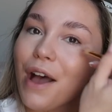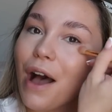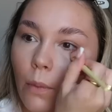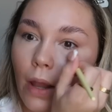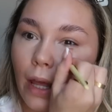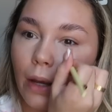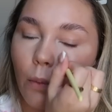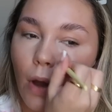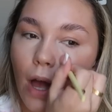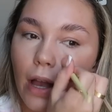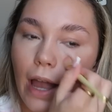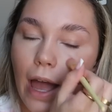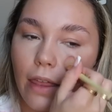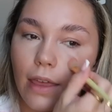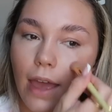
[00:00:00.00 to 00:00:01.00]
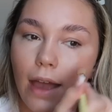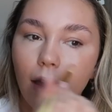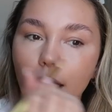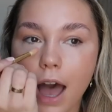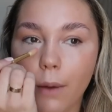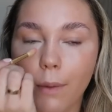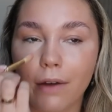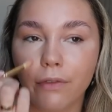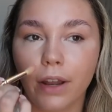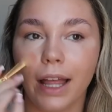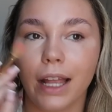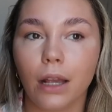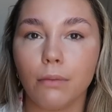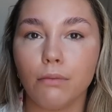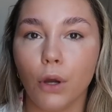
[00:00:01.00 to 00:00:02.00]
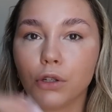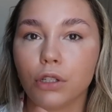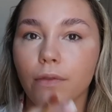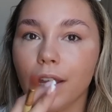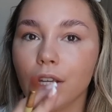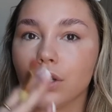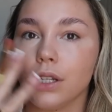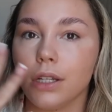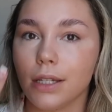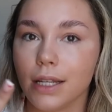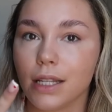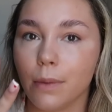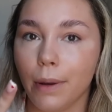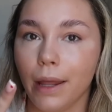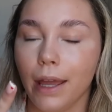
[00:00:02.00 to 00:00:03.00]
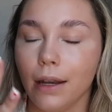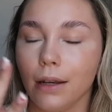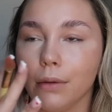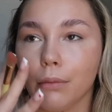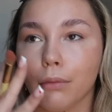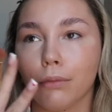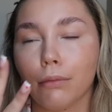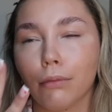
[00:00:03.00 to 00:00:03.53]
well like work ethic. However, like motivation and discipline,